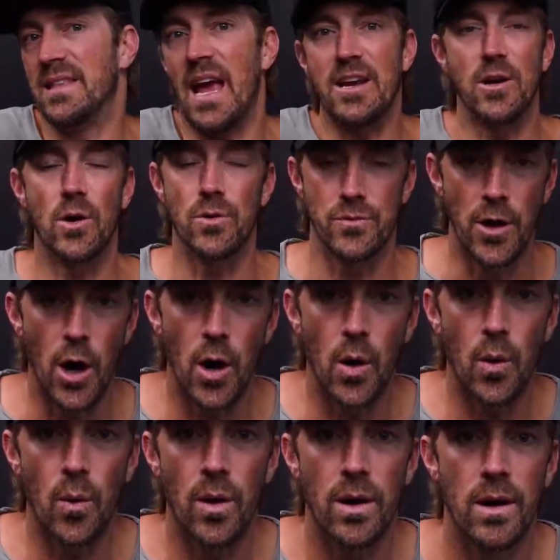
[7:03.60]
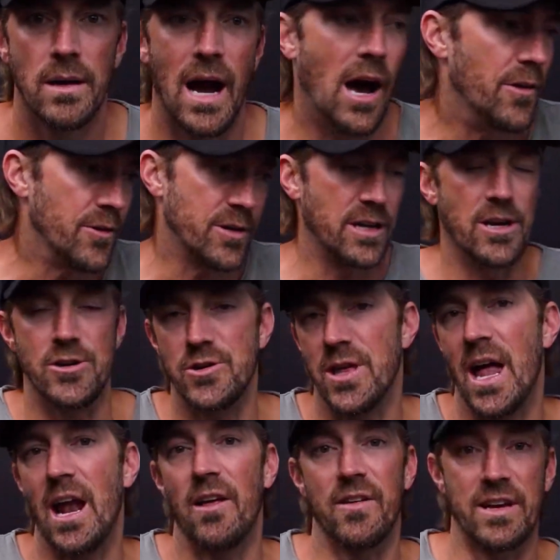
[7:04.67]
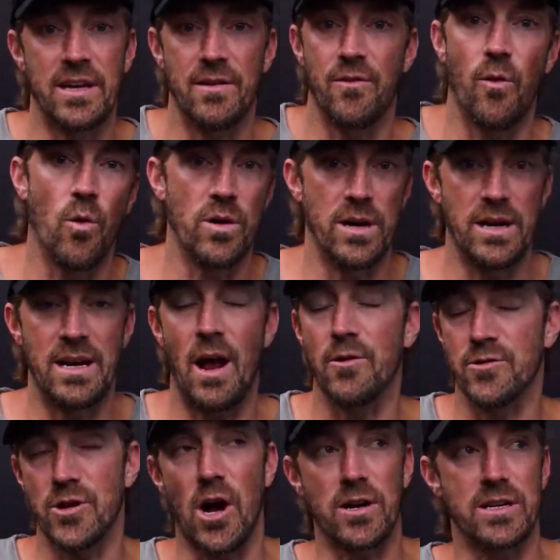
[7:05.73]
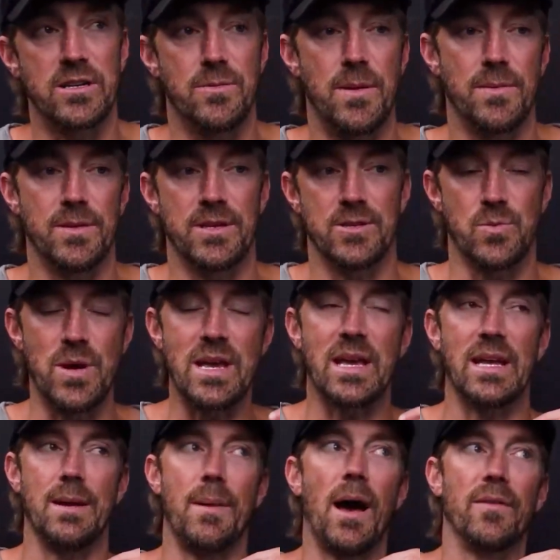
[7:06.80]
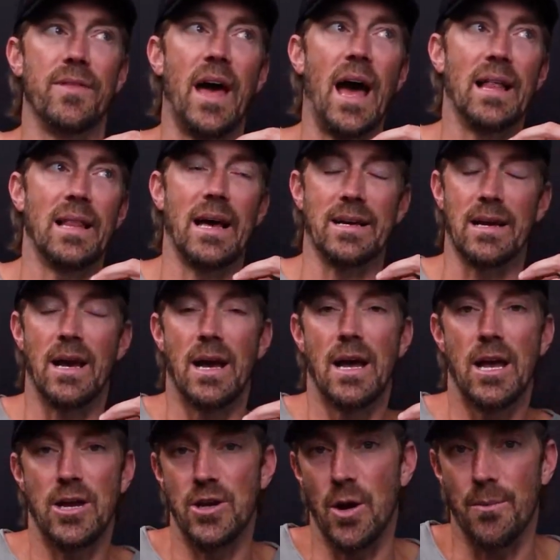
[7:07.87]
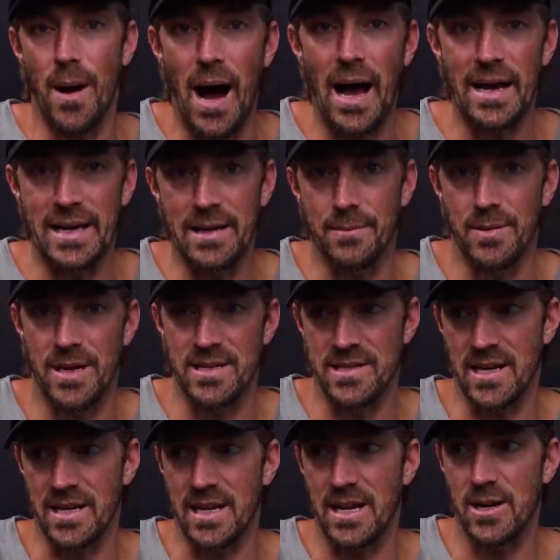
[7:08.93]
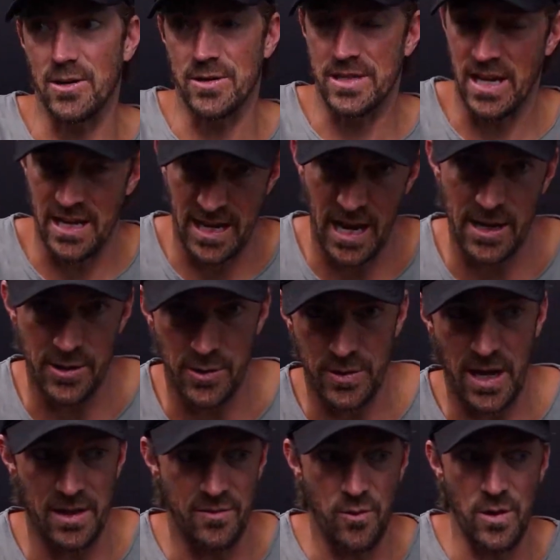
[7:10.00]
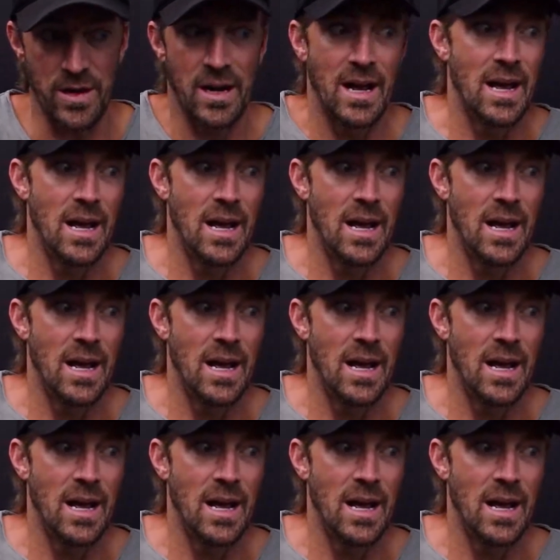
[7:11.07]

they don't know how they're going to do that, how they can afford it. And I was talking to people this weekend about that, like, buying in a place like here, San Diego, California.